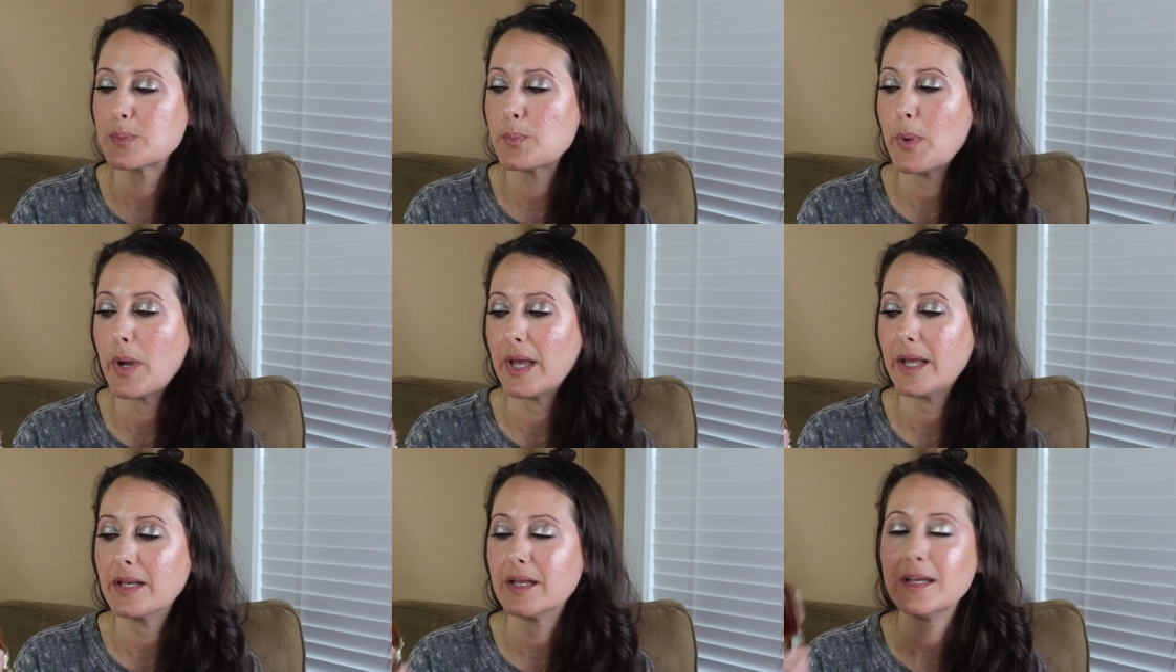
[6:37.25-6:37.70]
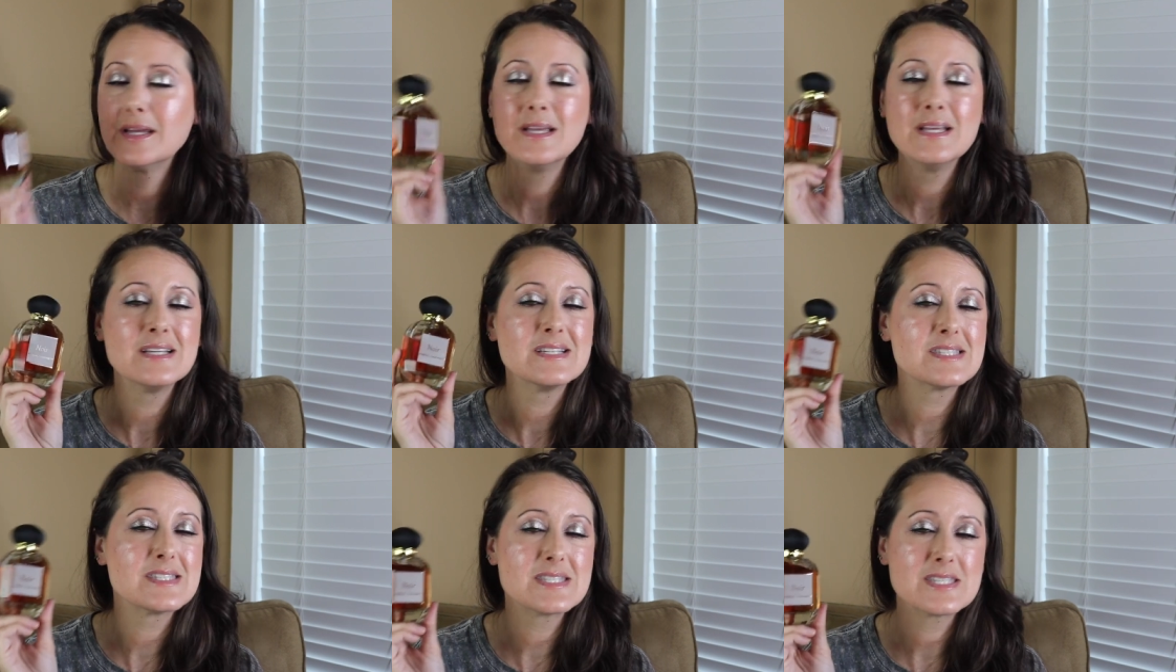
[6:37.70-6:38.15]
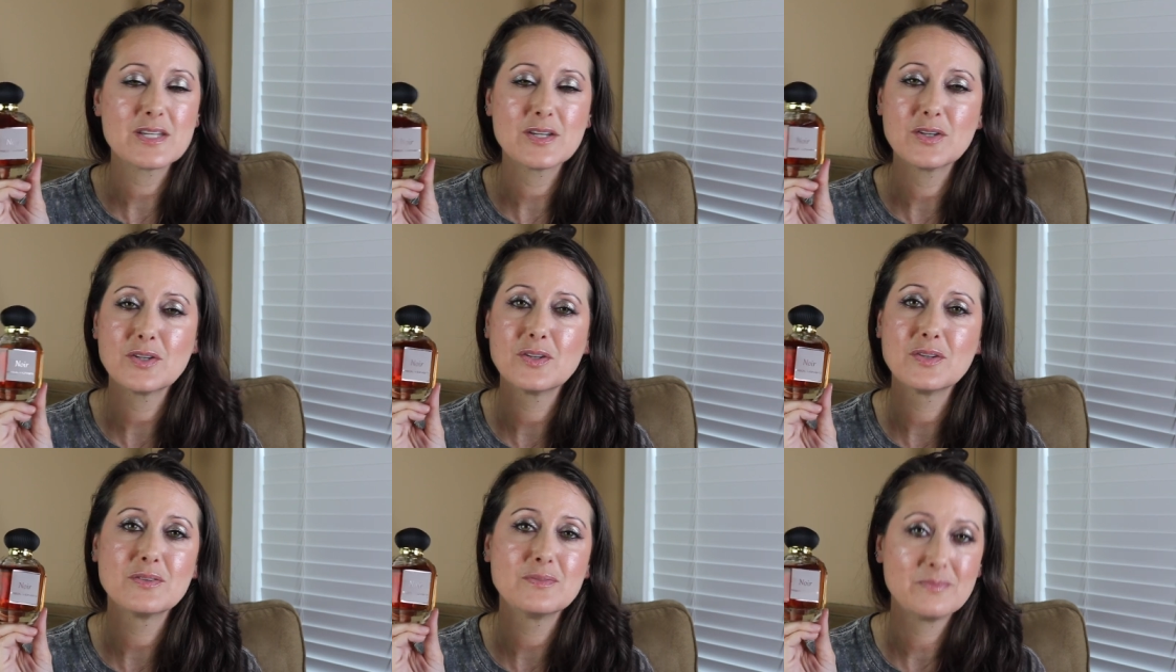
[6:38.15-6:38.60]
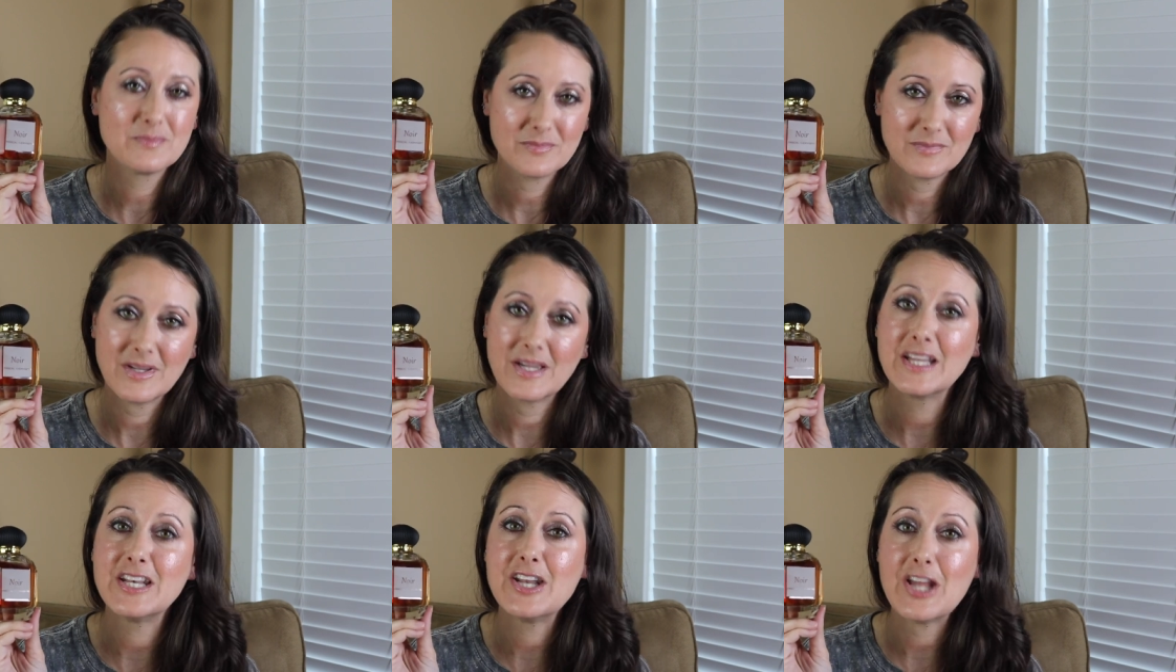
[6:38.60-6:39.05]
but still
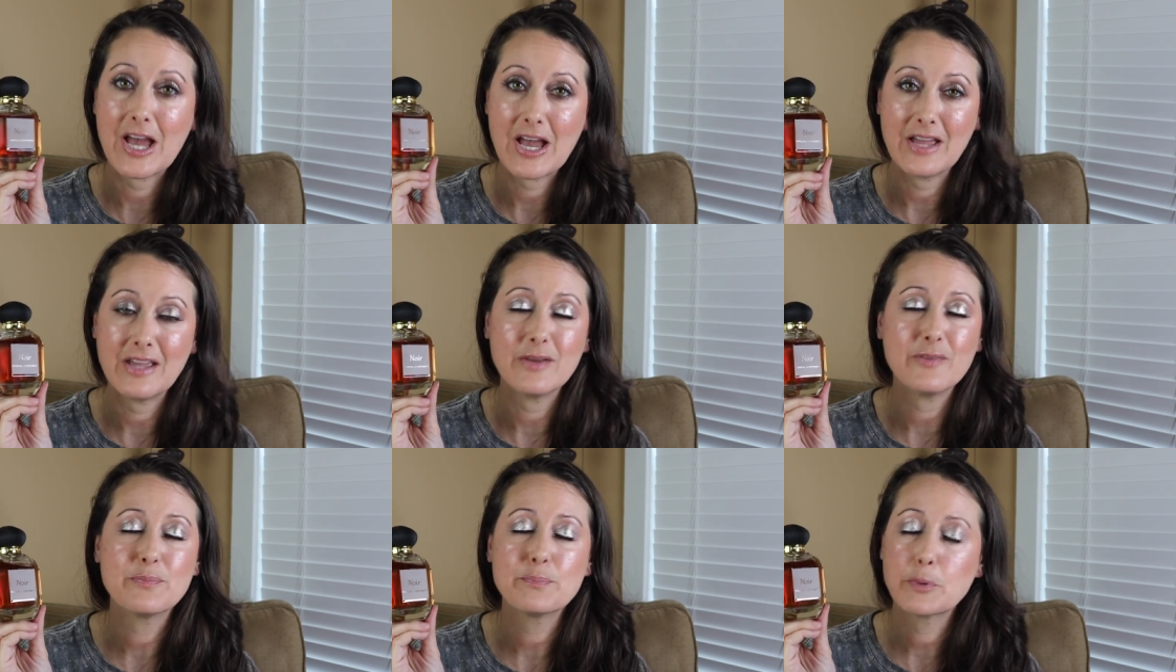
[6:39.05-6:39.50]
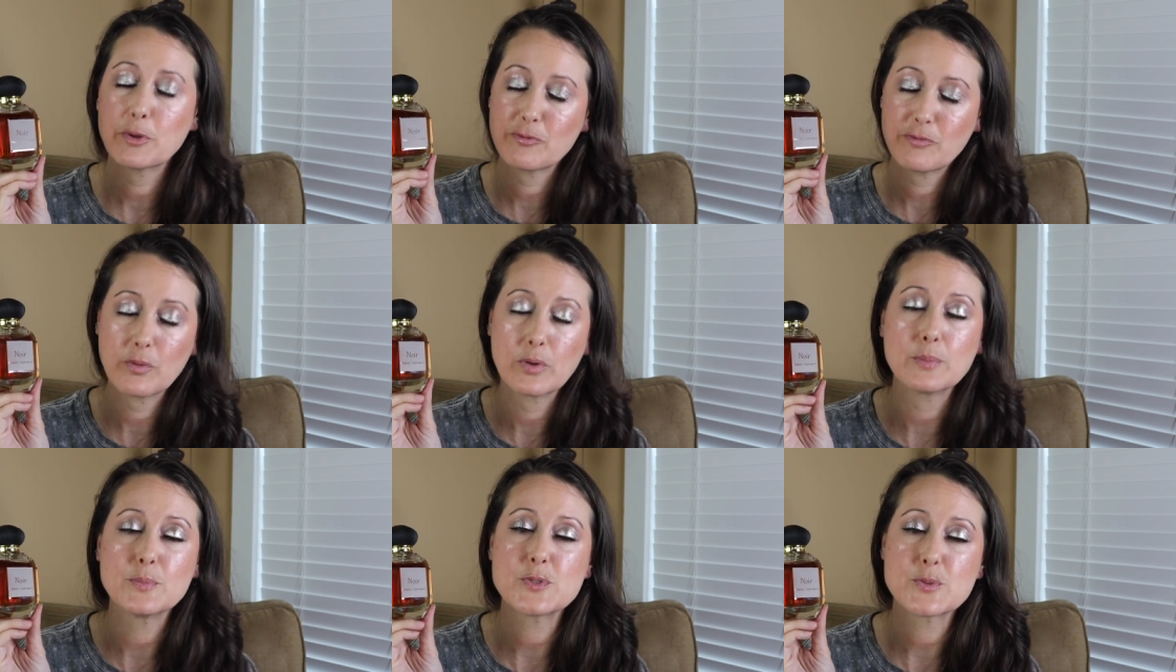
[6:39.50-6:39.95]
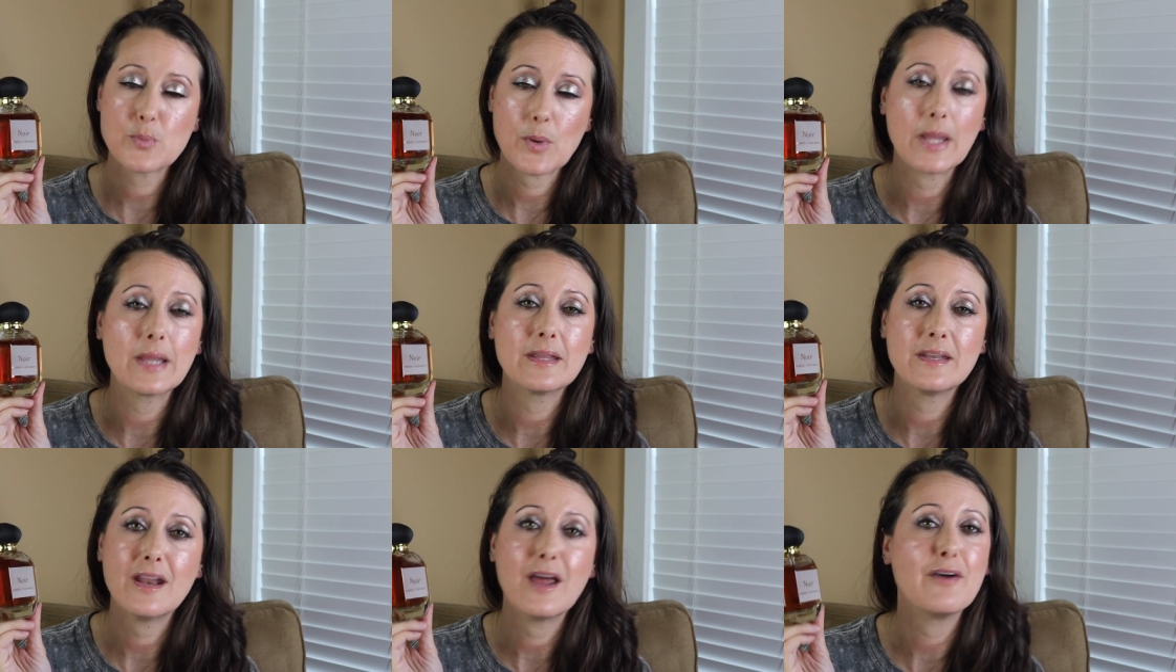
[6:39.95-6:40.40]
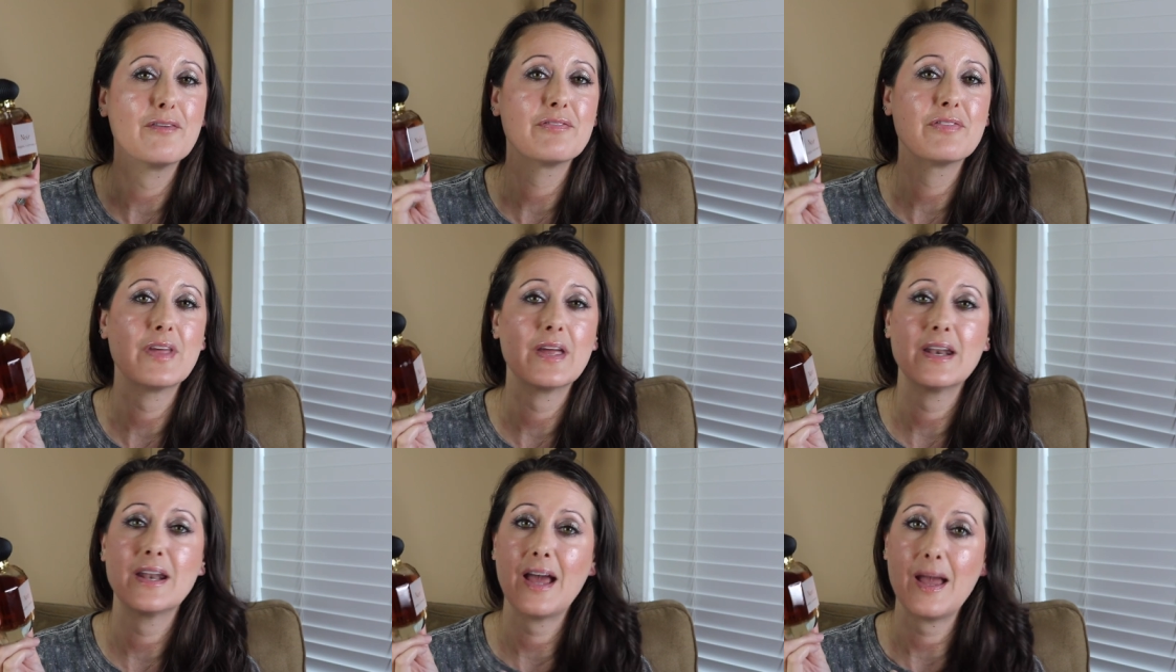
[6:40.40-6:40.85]
and it performs well enough
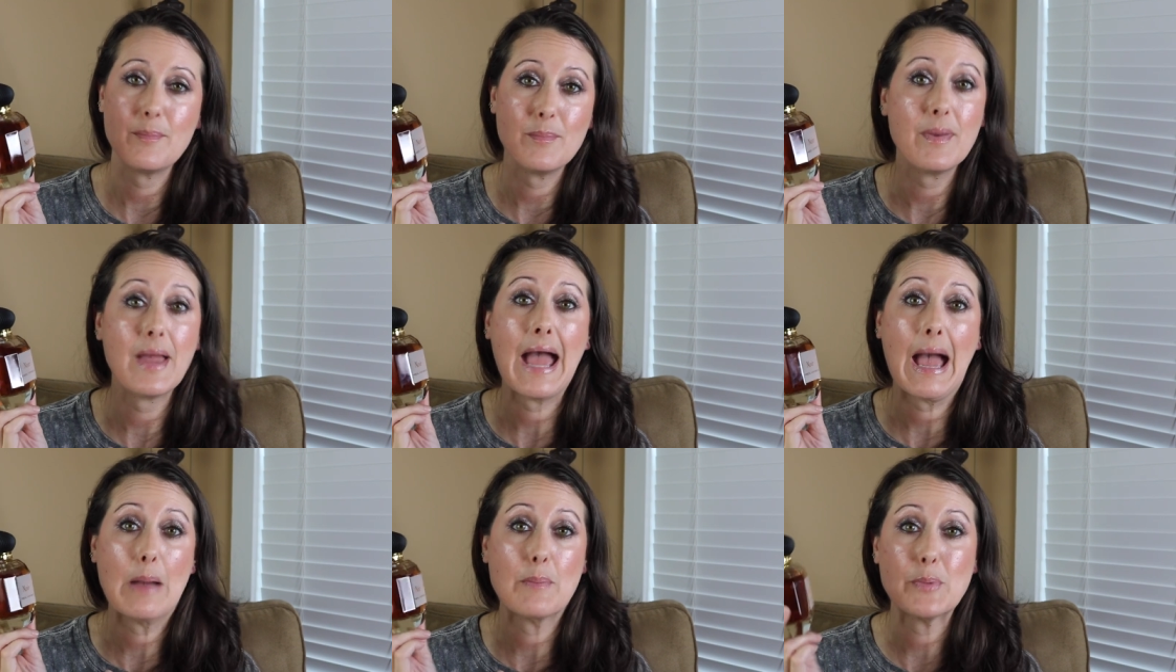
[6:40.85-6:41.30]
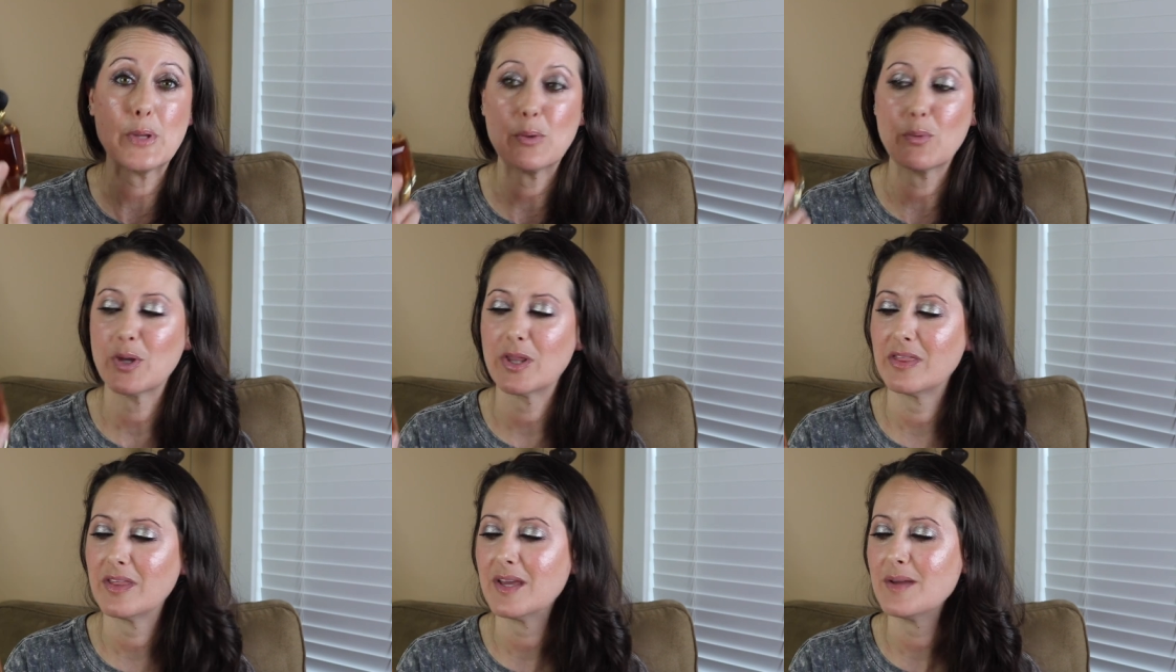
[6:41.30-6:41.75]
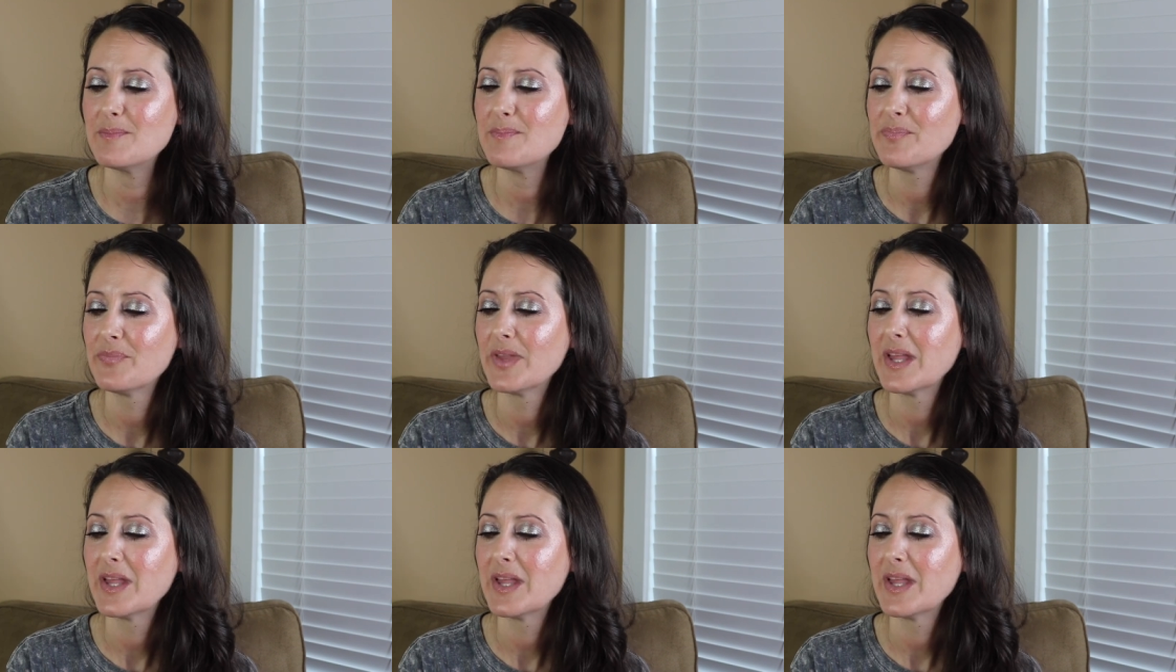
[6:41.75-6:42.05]
that I'm happy with it.